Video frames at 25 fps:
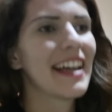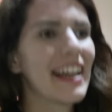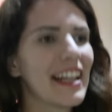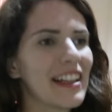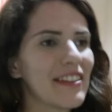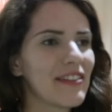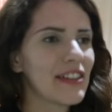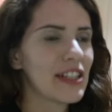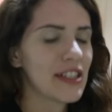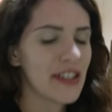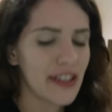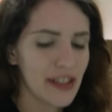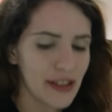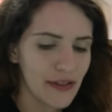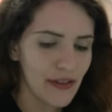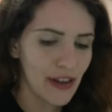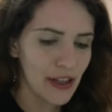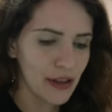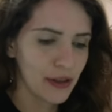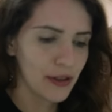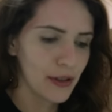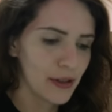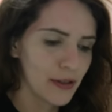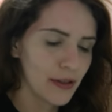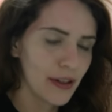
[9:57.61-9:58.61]
And we just
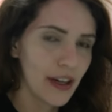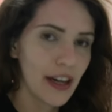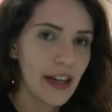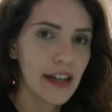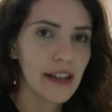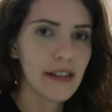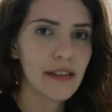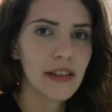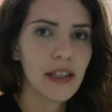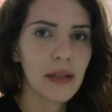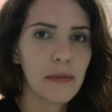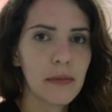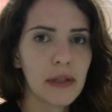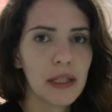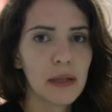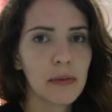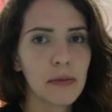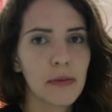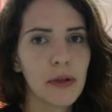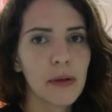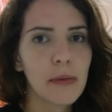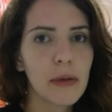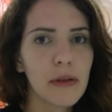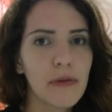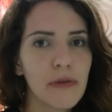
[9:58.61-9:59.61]
want to look around a bit
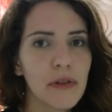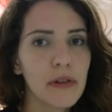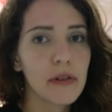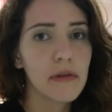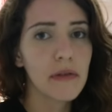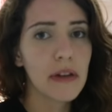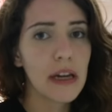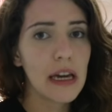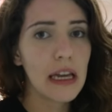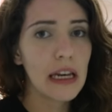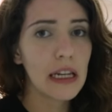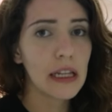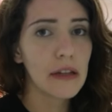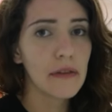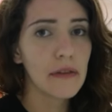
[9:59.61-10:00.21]
more before we are